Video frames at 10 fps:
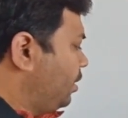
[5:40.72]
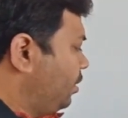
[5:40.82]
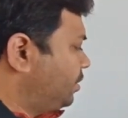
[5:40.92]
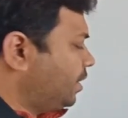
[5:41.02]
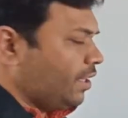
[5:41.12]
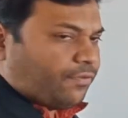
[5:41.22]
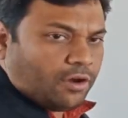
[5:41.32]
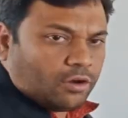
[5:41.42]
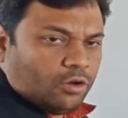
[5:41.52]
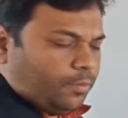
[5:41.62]
using the
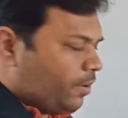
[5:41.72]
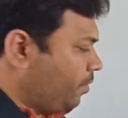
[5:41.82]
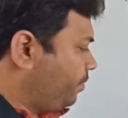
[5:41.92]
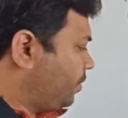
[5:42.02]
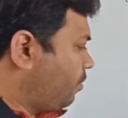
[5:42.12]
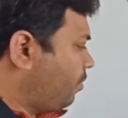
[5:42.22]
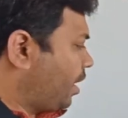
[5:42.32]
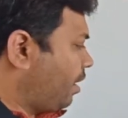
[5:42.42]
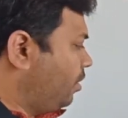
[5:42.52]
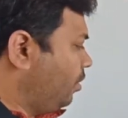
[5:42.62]
for loop,
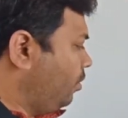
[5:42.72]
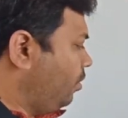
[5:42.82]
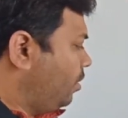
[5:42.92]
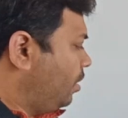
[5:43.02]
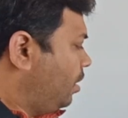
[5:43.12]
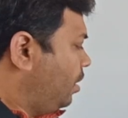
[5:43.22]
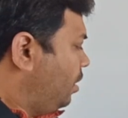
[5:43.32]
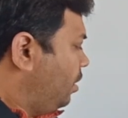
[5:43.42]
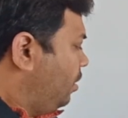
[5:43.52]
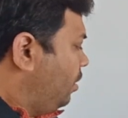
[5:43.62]
what I will do,
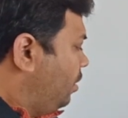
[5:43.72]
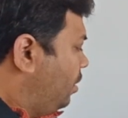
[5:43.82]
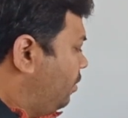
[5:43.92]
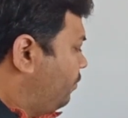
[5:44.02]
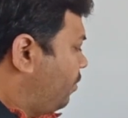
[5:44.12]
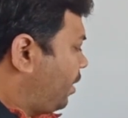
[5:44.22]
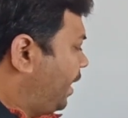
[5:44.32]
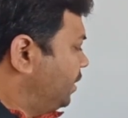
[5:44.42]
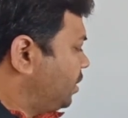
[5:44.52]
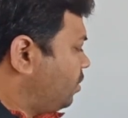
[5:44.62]
for
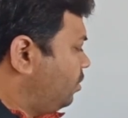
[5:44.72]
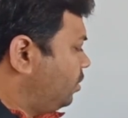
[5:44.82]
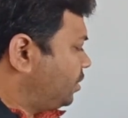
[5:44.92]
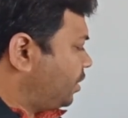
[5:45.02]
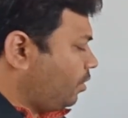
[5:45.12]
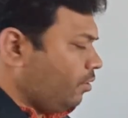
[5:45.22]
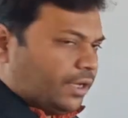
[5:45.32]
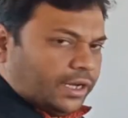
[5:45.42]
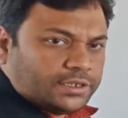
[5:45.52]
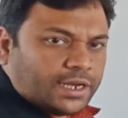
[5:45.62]
I is equal to 0,
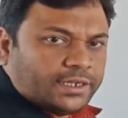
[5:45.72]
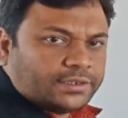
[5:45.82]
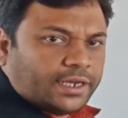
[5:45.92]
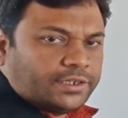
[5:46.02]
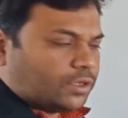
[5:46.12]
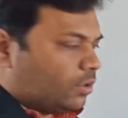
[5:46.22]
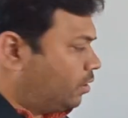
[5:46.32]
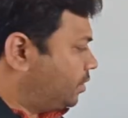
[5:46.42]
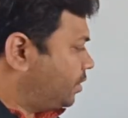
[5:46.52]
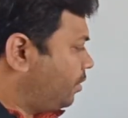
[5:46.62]
initialize I is
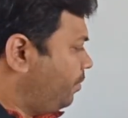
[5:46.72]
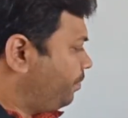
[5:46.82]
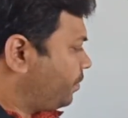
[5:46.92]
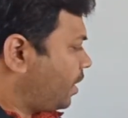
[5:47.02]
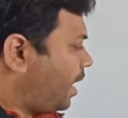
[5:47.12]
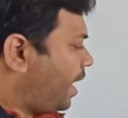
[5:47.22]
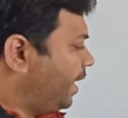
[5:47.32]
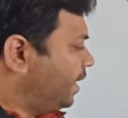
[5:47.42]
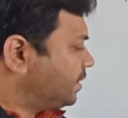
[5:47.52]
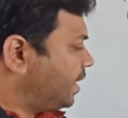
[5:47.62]
equal to 0, I
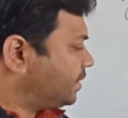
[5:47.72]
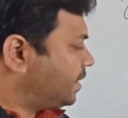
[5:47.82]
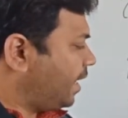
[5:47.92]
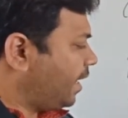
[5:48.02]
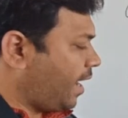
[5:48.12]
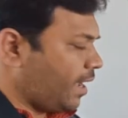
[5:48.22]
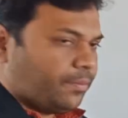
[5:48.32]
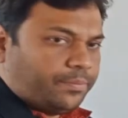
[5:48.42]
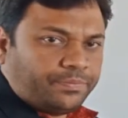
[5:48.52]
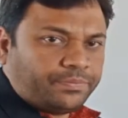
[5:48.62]
is less than
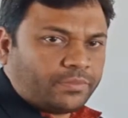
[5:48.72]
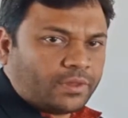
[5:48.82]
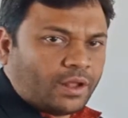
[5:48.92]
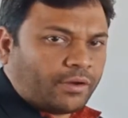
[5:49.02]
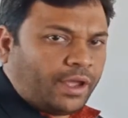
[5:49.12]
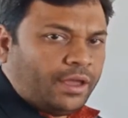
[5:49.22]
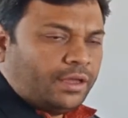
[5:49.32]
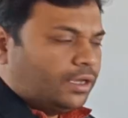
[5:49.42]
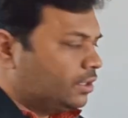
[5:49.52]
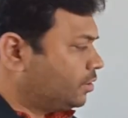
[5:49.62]
k.
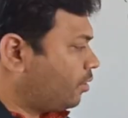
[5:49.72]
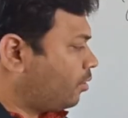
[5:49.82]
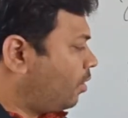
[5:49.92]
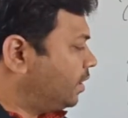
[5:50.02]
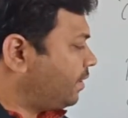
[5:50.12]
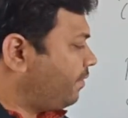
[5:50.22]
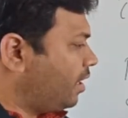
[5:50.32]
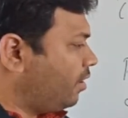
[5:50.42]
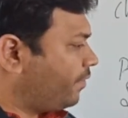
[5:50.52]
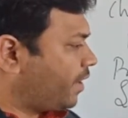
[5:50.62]
Okay. So what is the
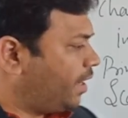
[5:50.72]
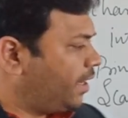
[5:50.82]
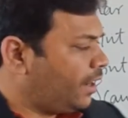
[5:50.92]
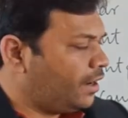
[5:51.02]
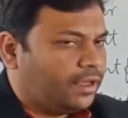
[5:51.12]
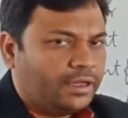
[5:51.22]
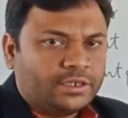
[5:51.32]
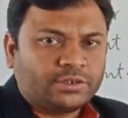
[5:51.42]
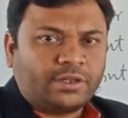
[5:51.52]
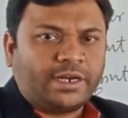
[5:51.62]
value of k here?
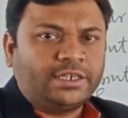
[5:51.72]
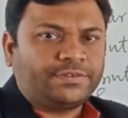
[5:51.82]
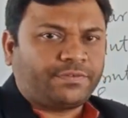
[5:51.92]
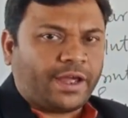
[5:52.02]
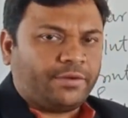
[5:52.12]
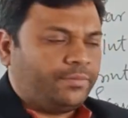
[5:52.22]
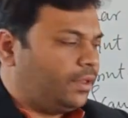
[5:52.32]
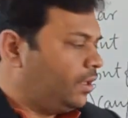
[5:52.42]
So that is 5.